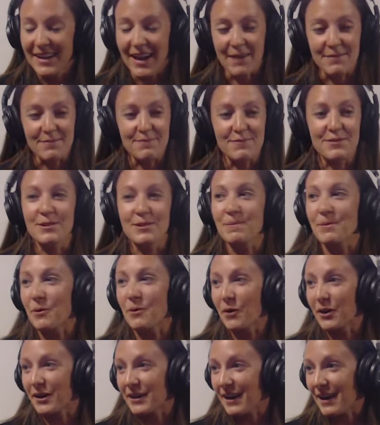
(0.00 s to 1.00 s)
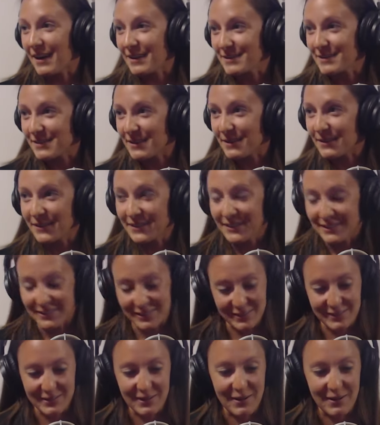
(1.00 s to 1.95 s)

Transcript: I'm super organized, so it's just